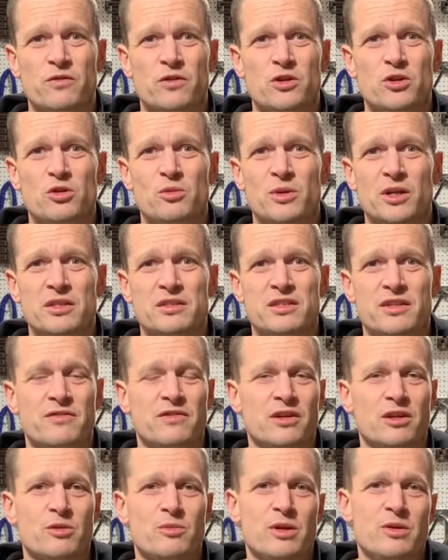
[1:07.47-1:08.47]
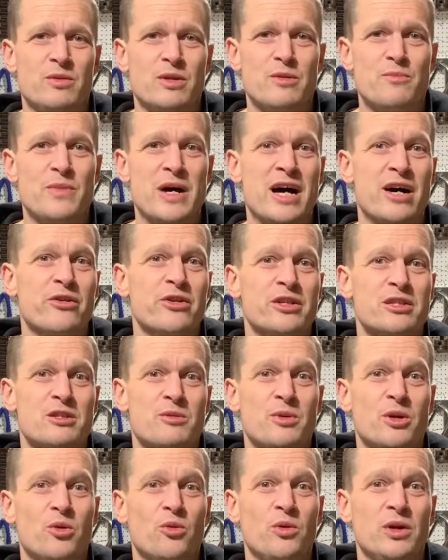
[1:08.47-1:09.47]
for two months. I figured maybe the battery's a
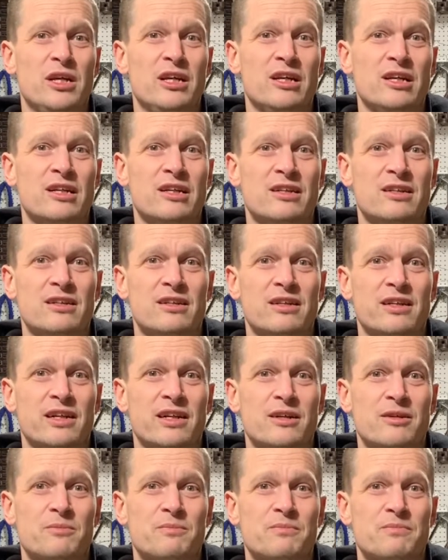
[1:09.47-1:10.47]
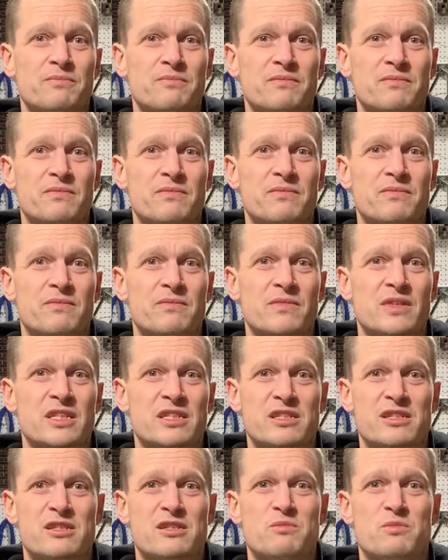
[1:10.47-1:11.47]
bit weak. Um, the
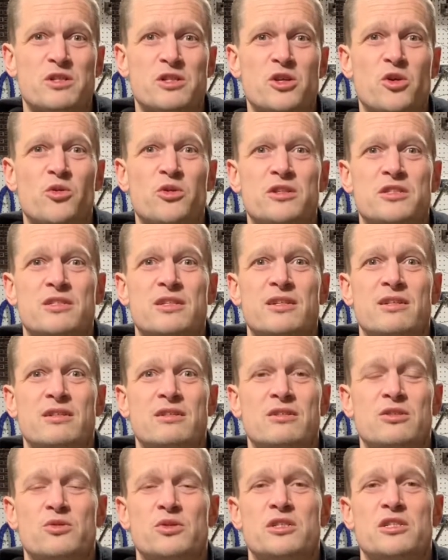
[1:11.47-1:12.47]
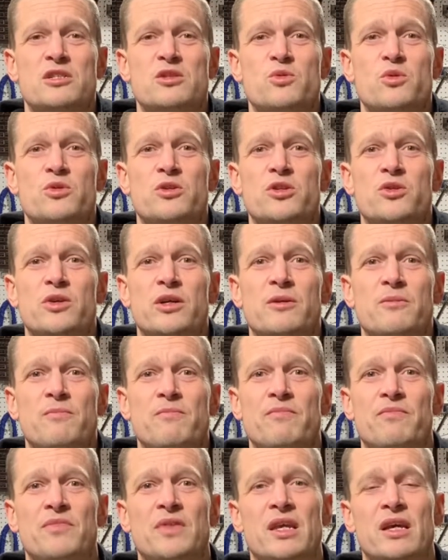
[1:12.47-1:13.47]
system's noticing, so it just won't do it.
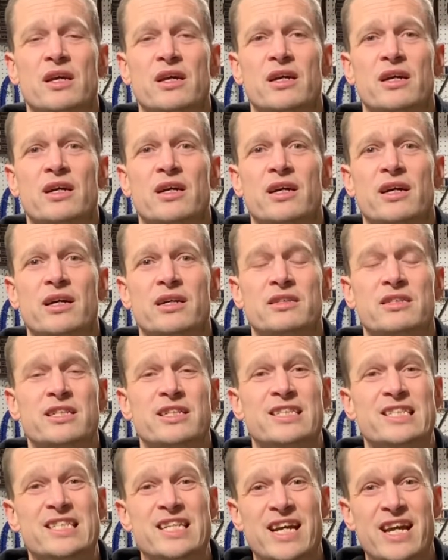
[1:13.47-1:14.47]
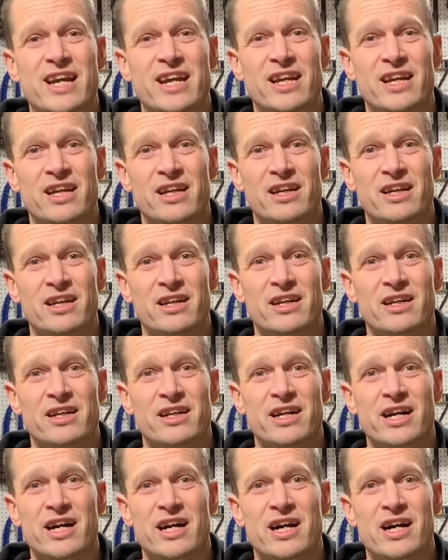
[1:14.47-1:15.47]
Uh, today,
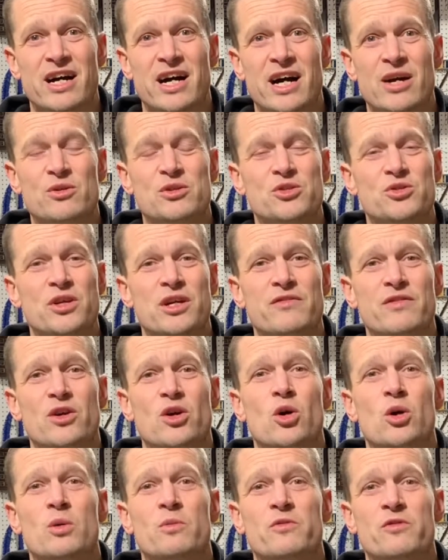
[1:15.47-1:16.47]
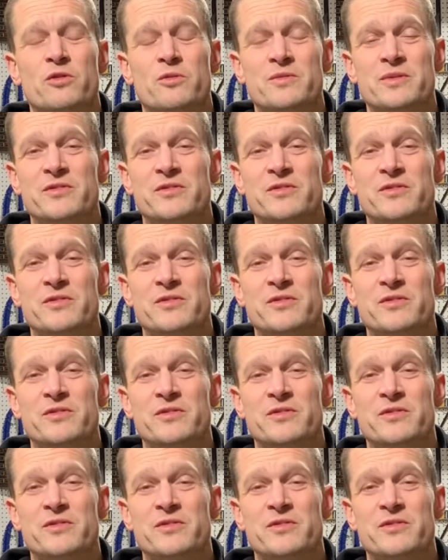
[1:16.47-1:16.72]
I was driving home from